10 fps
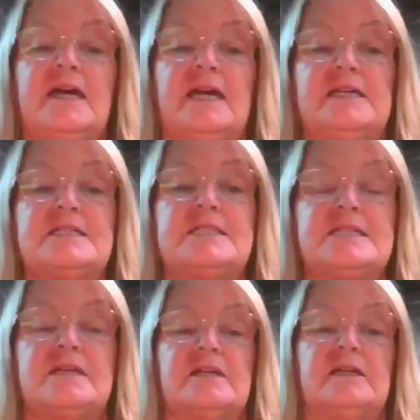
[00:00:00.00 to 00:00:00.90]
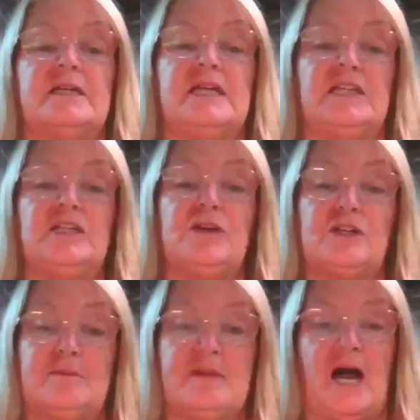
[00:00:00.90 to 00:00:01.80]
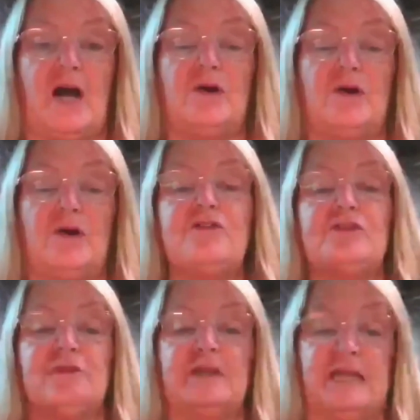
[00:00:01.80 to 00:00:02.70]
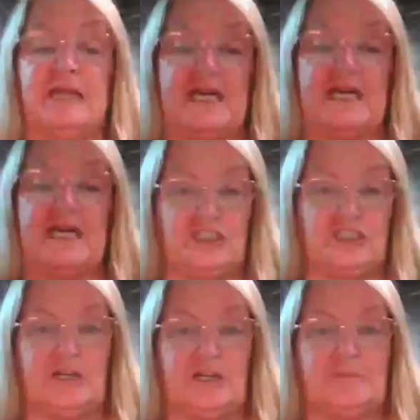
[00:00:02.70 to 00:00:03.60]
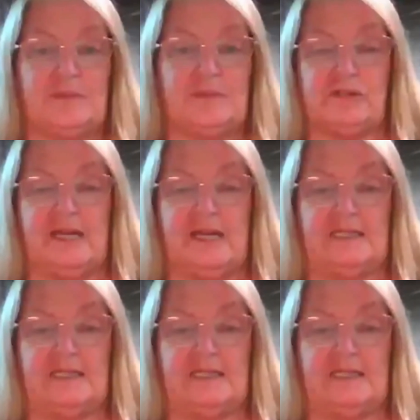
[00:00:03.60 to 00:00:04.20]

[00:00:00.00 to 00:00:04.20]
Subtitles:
is can you come out of the relationship that you're in